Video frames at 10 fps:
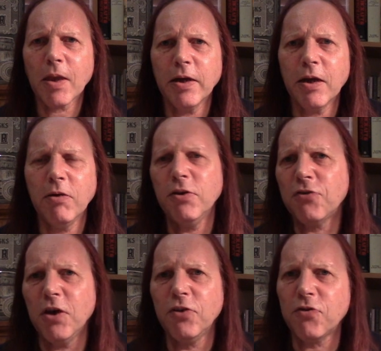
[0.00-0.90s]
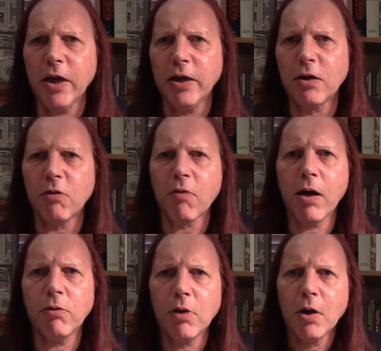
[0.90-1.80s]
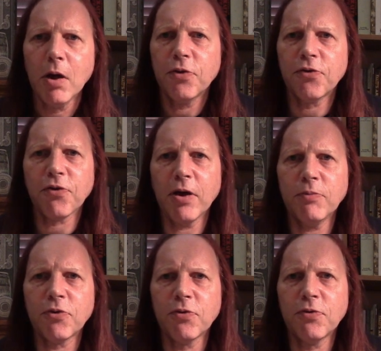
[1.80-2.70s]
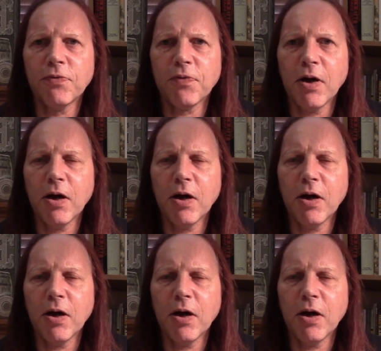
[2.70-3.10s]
you know, is in and around the same sort of